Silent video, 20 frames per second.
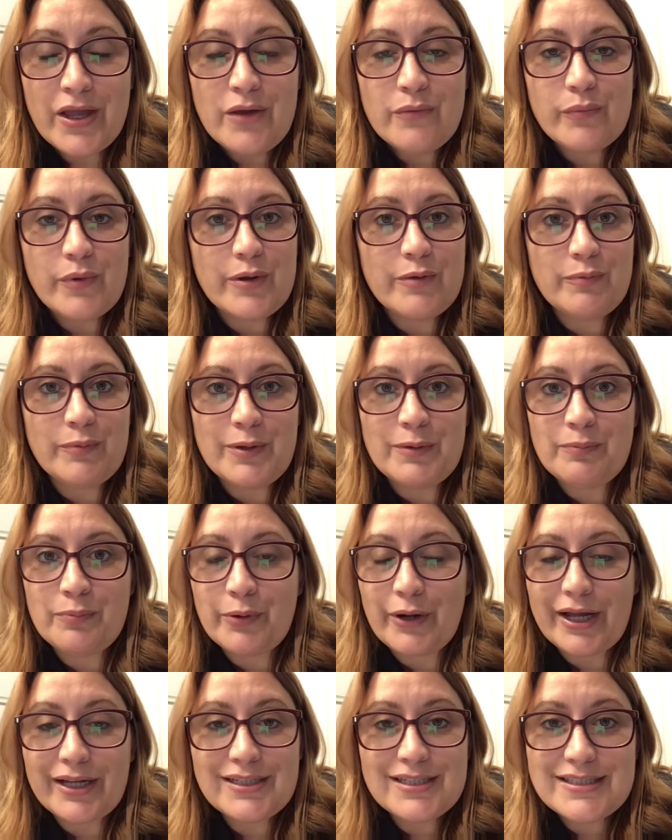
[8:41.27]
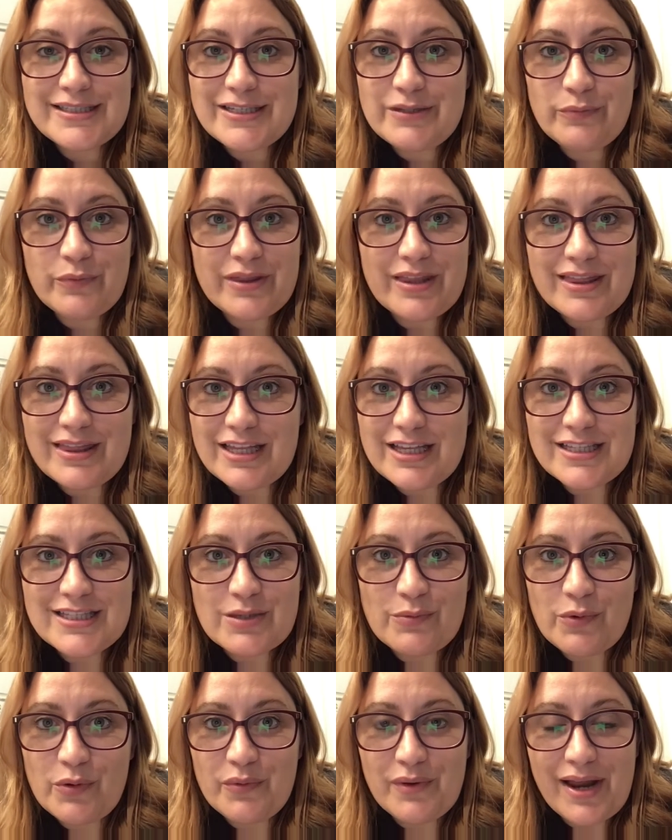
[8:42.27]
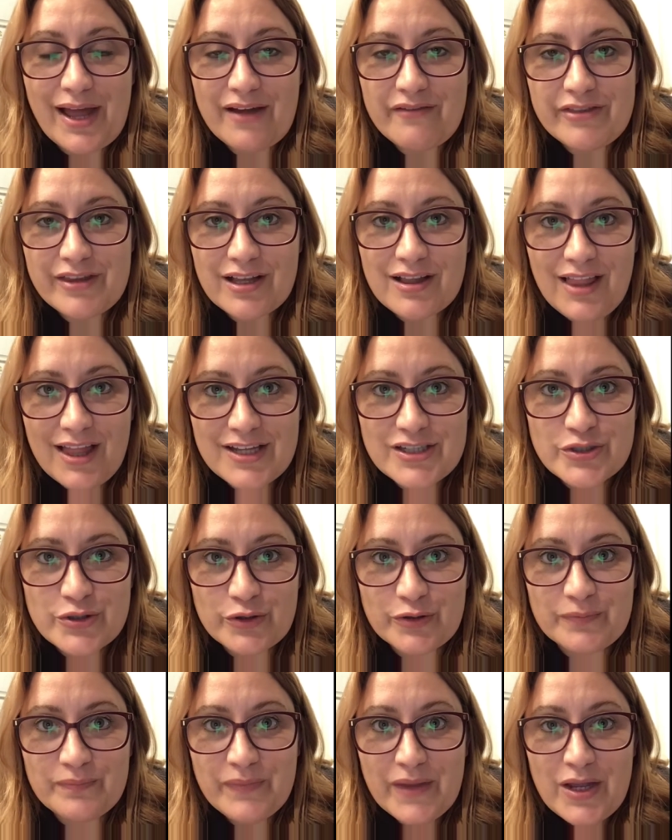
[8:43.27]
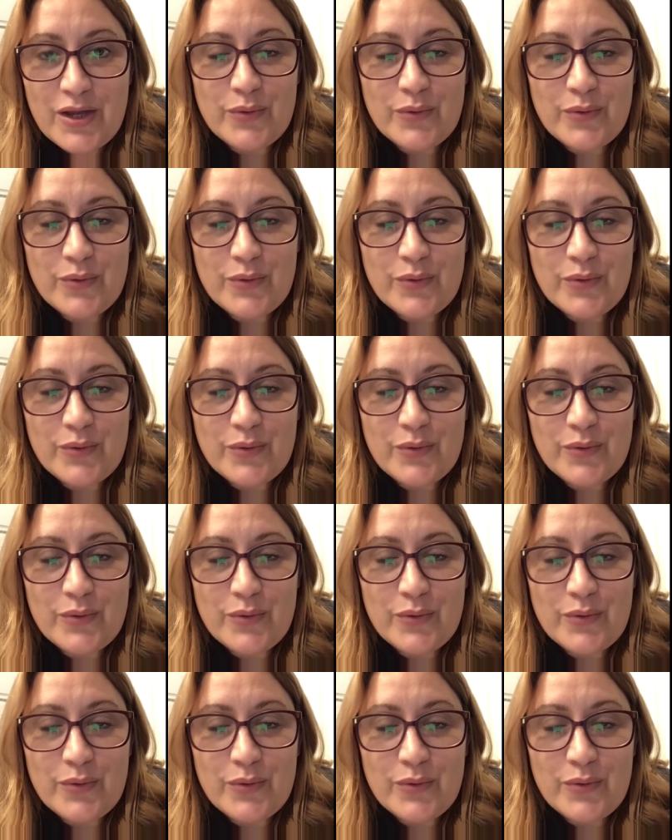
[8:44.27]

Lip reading: we would be practicing with the things that we would have in the classroom.